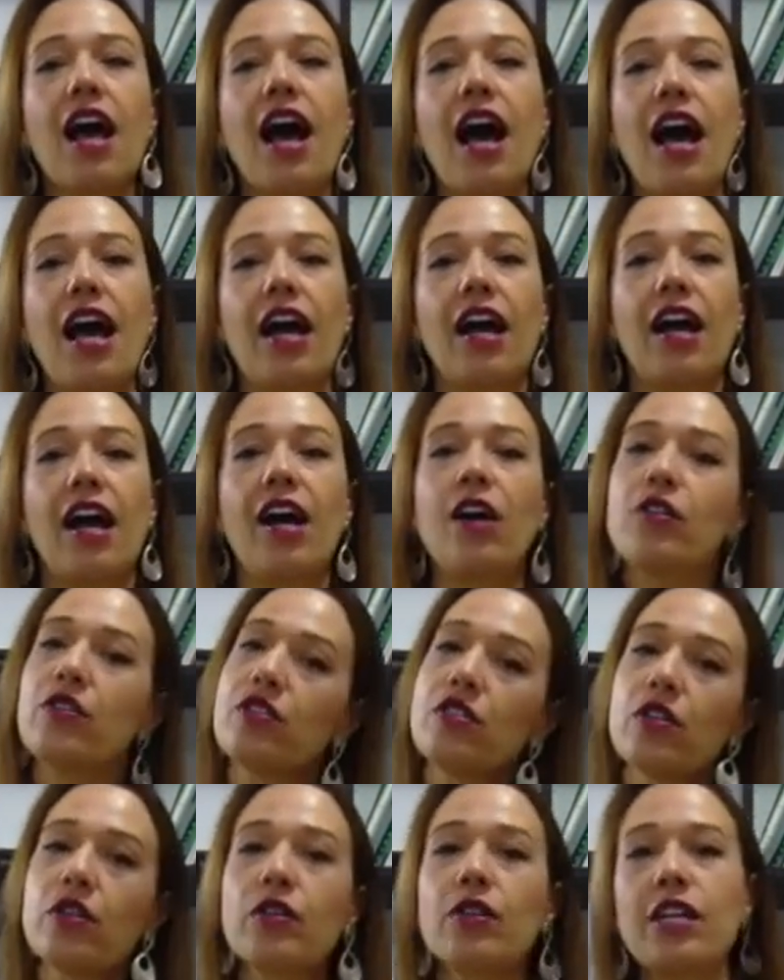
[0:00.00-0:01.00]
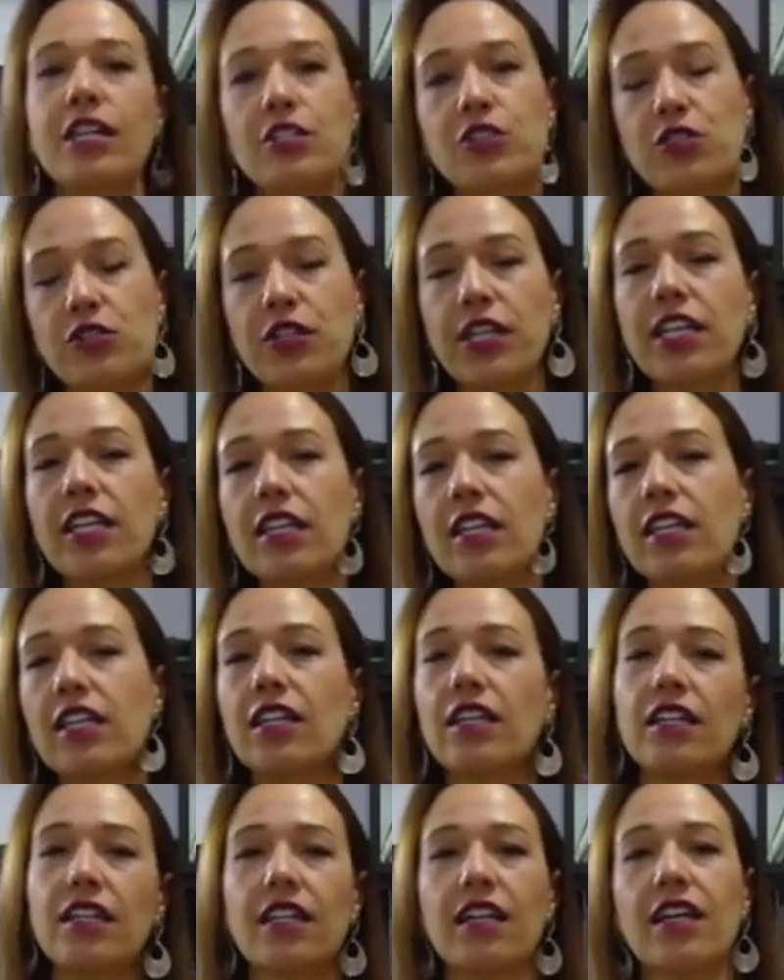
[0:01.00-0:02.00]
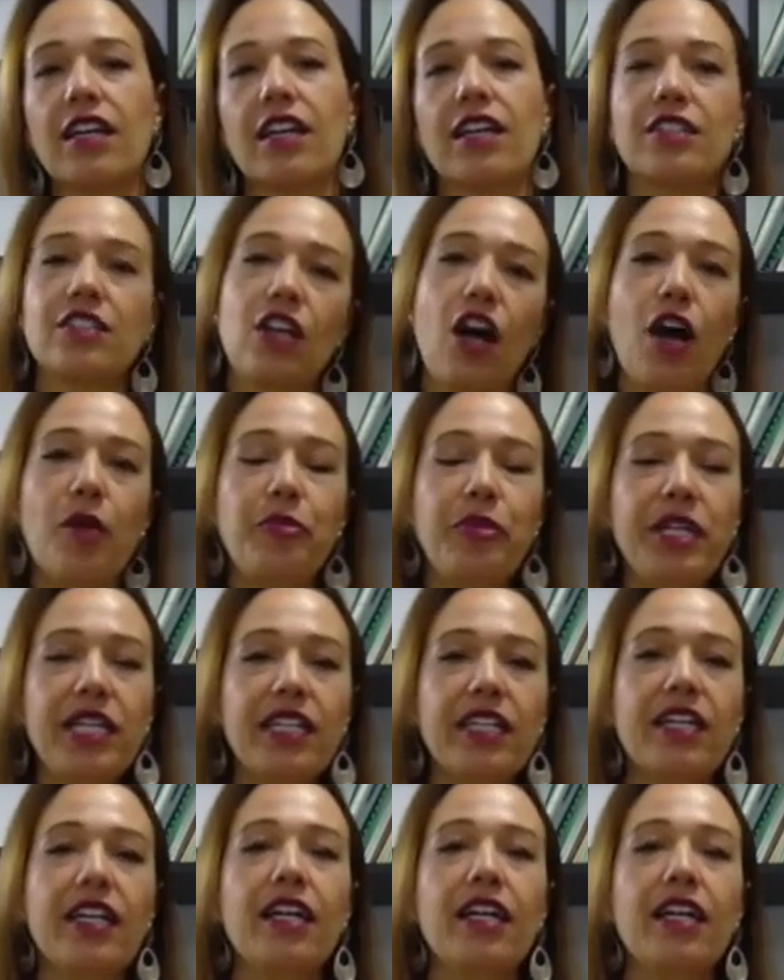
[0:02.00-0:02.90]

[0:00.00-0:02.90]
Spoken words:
are also a tricky topic.